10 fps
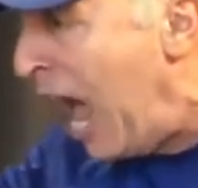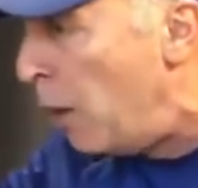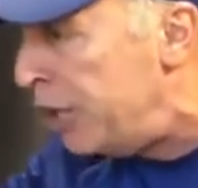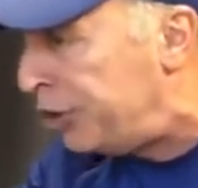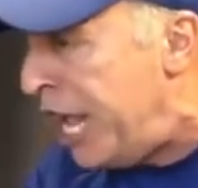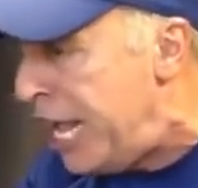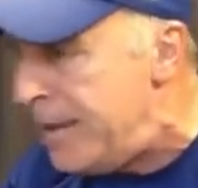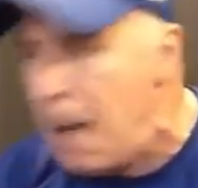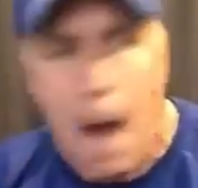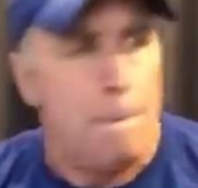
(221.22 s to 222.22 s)
how a
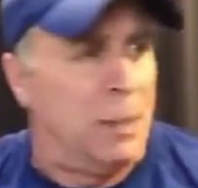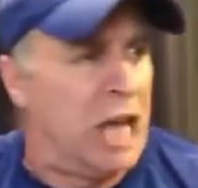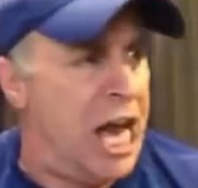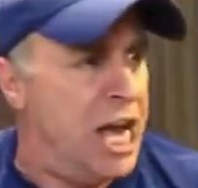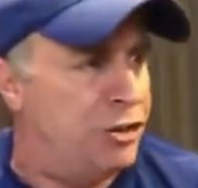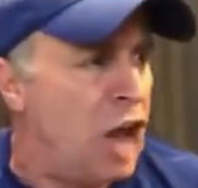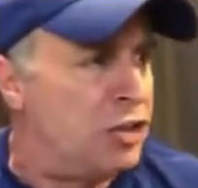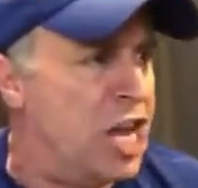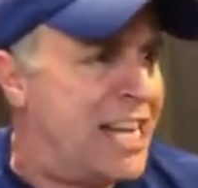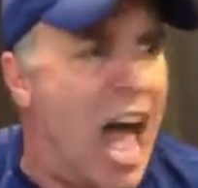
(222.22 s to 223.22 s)
team plays
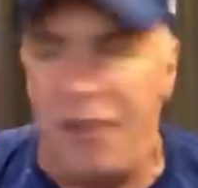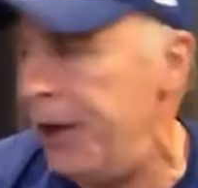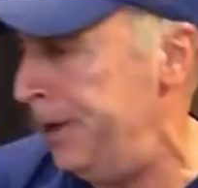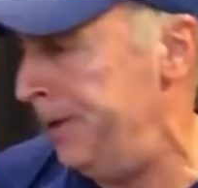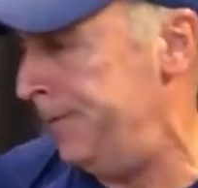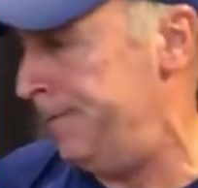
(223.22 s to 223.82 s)
together.